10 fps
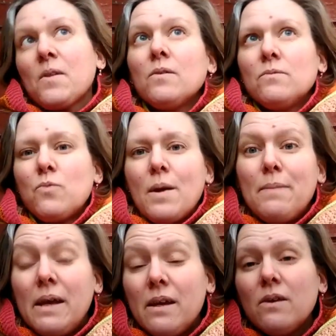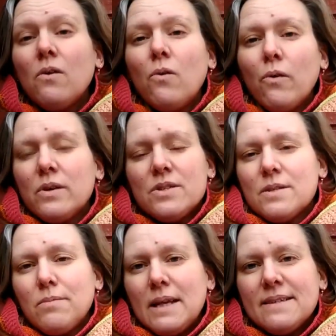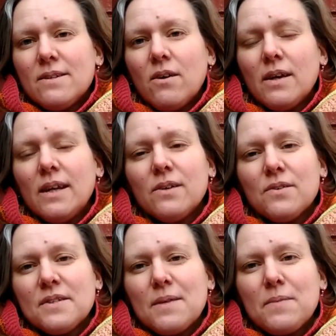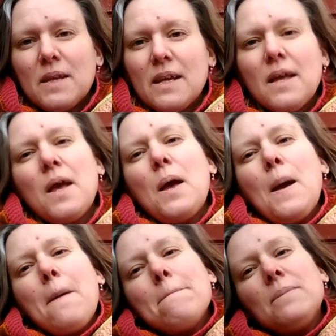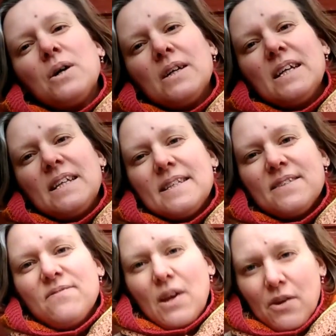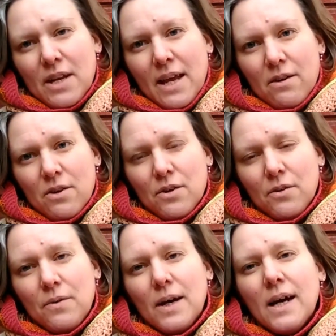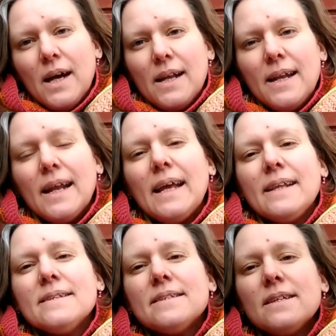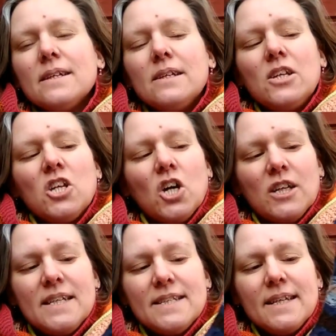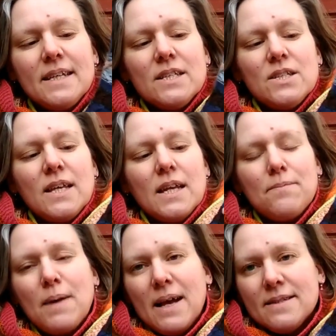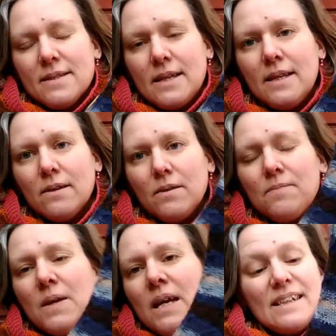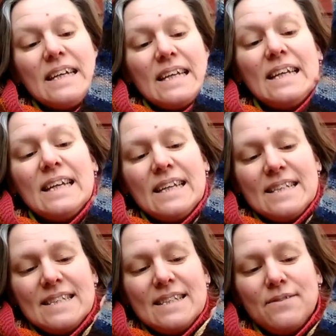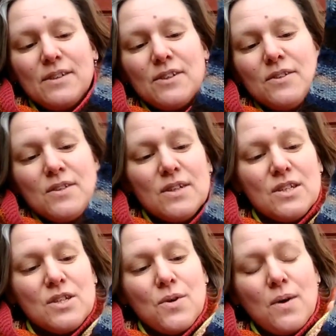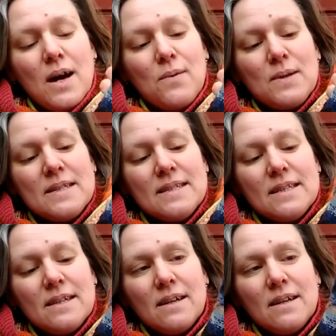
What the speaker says: ribbing or just plain stockinette or something. But it's very narrow and it's not easy to get it past the heel. It is difficult. So I was